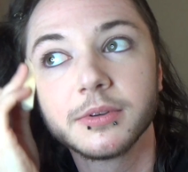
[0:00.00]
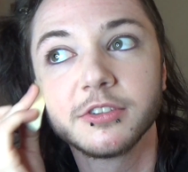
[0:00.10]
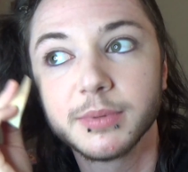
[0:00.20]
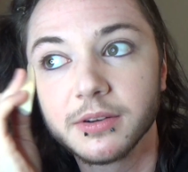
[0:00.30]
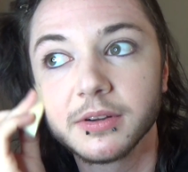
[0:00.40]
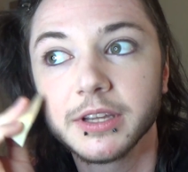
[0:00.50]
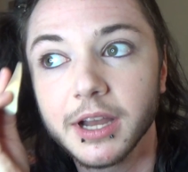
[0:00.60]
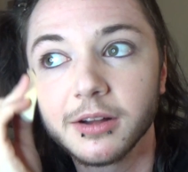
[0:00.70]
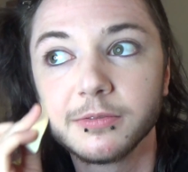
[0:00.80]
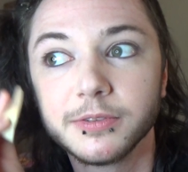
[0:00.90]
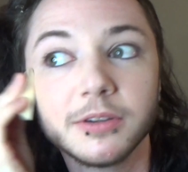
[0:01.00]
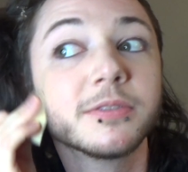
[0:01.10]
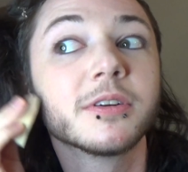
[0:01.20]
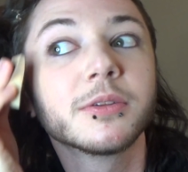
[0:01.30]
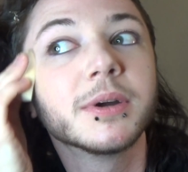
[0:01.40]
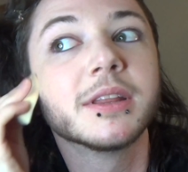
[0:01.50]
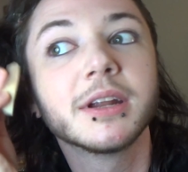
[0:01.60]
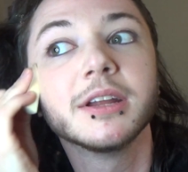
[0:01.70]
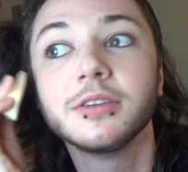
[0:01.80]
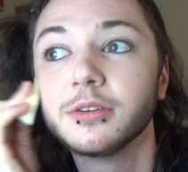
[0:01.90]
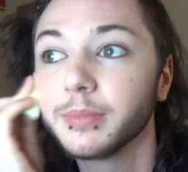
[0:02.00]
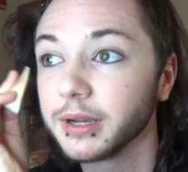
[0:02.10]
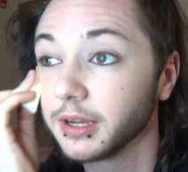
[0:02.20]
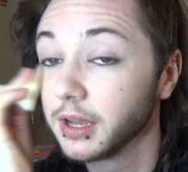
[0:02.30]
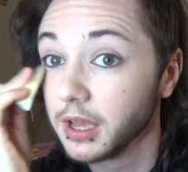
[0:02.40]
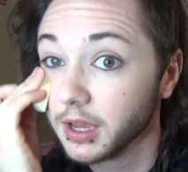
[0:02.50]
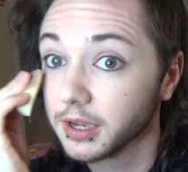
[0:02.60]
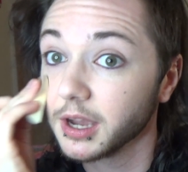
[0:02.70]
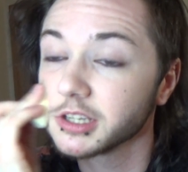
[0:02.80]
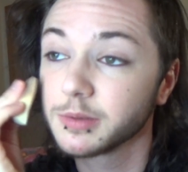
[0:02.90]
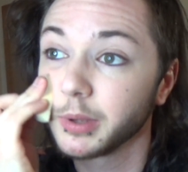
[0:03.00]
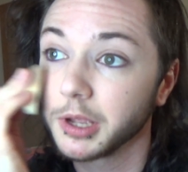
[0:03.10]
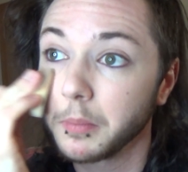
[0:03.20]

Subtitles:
which have been really helpful for the way that I do my cosplay